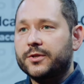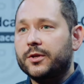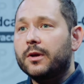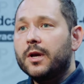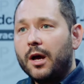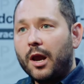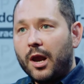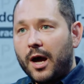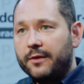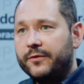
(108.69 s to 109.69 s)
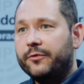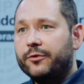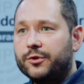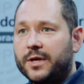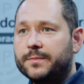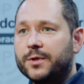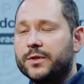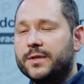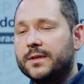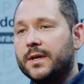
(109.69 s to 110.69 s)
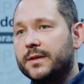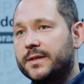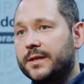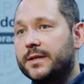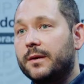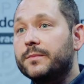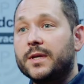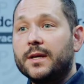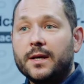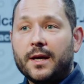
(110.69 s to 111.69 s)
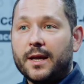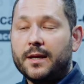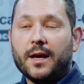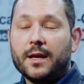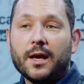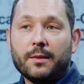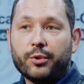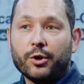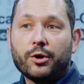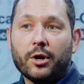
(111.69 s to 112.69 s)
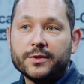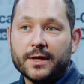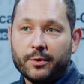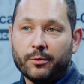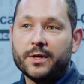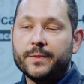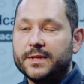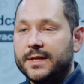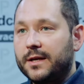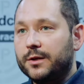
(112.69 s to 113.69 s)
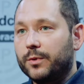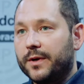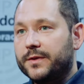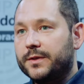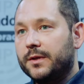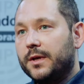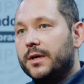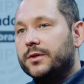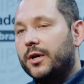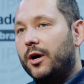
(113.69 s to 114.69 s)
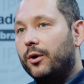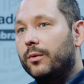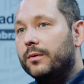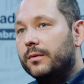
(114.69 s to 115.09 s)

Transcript: So a lot of different transmission systems and protocols that we want to be standard with. So